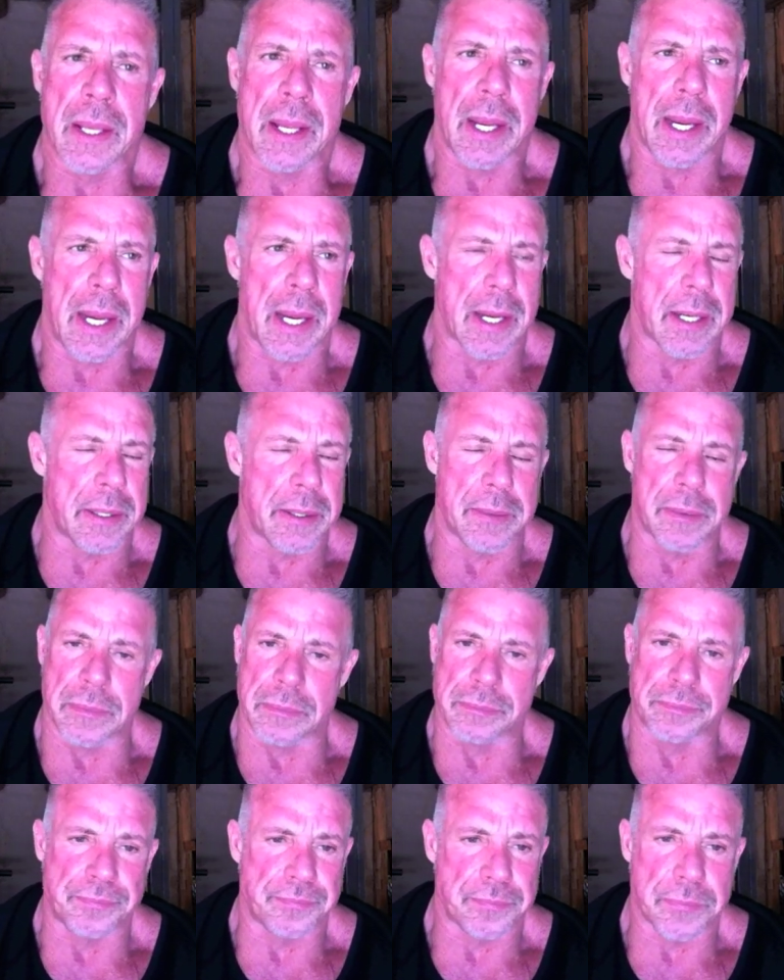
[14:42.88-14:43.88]
and
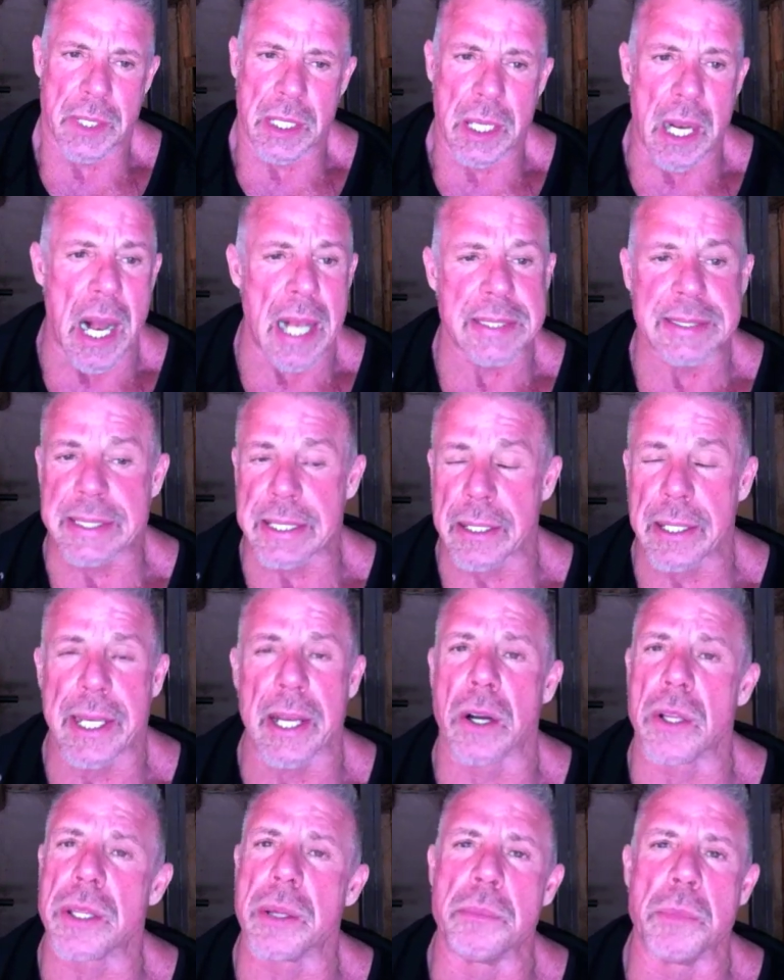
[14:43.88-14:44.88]
constantly
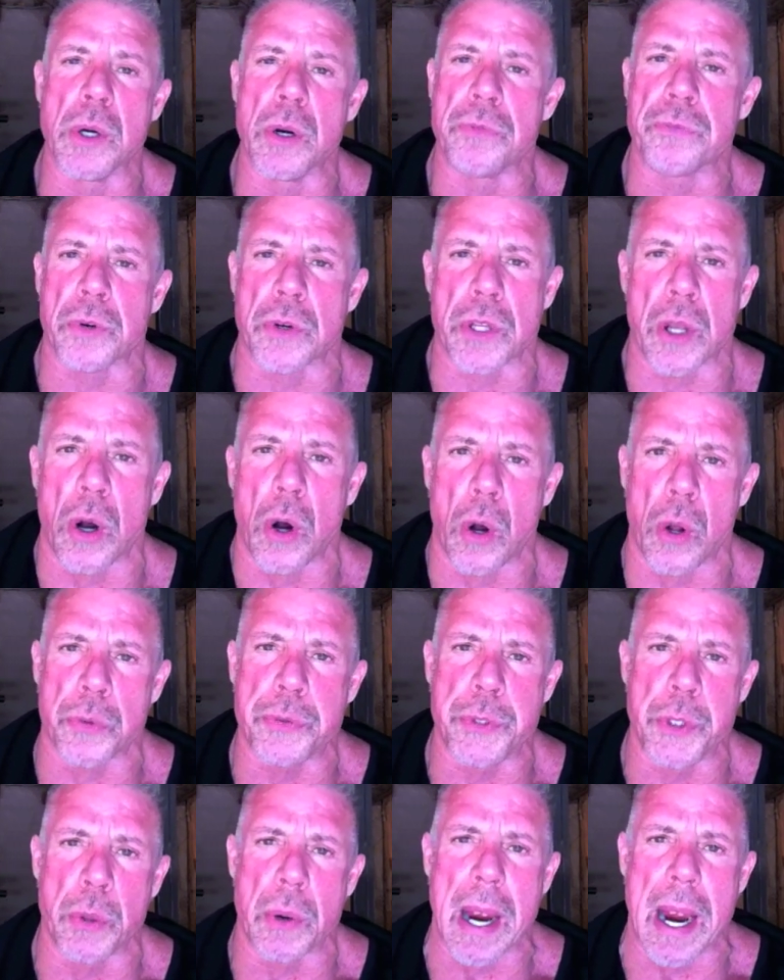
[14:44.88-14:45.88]
on the move for the whole
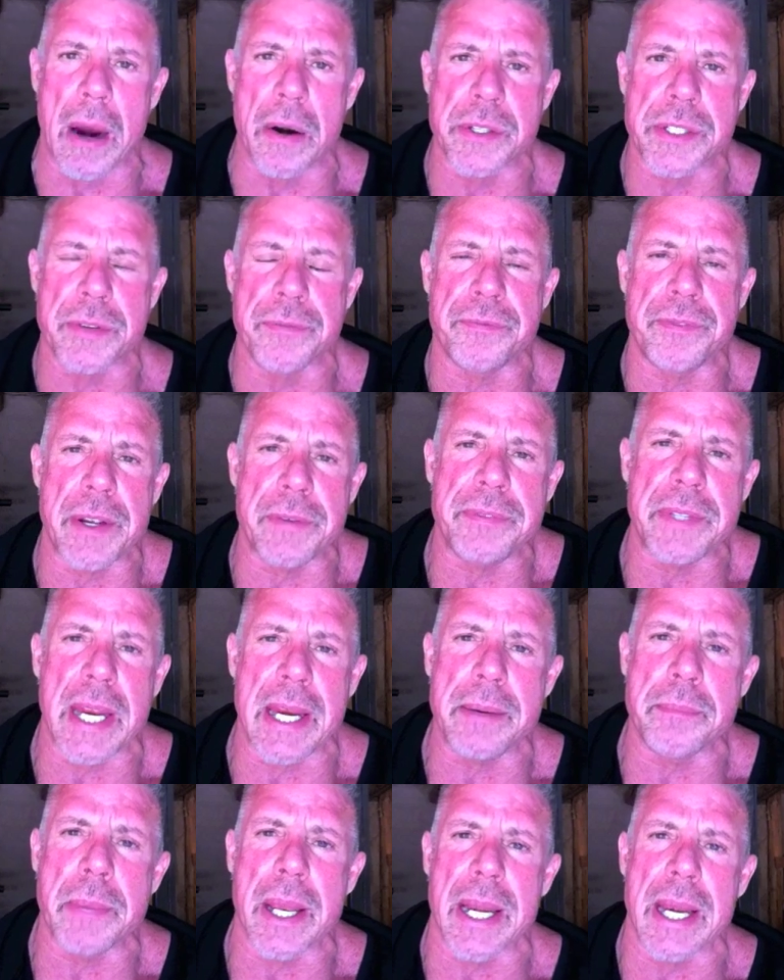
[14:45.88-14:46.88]
2 hours and
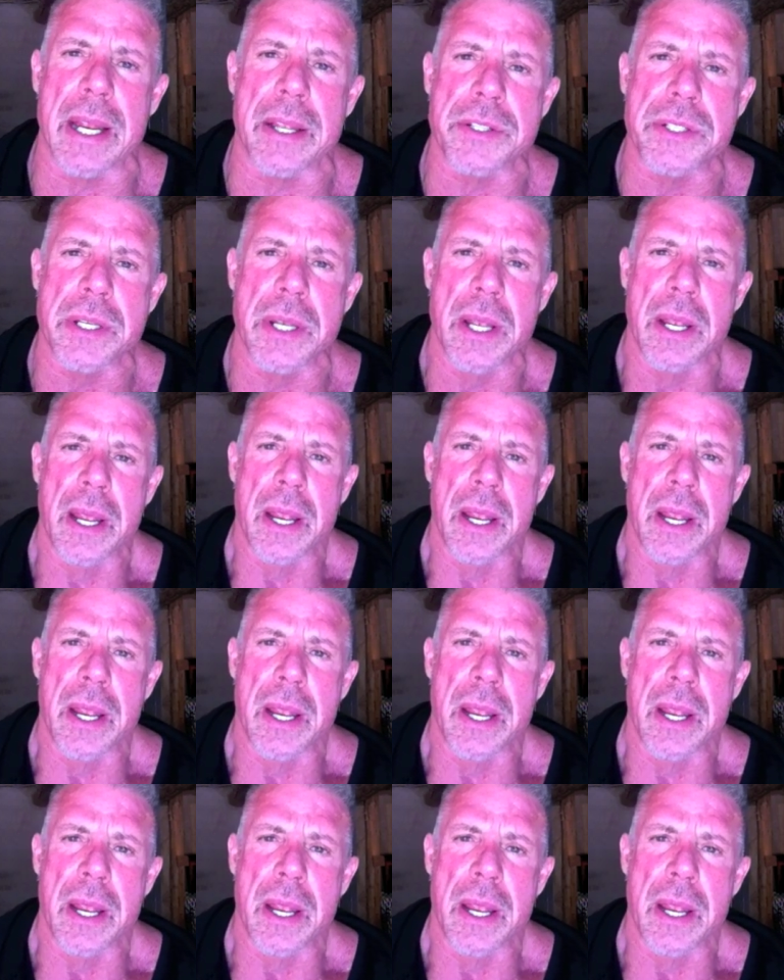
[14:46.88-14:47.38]
15 minutes.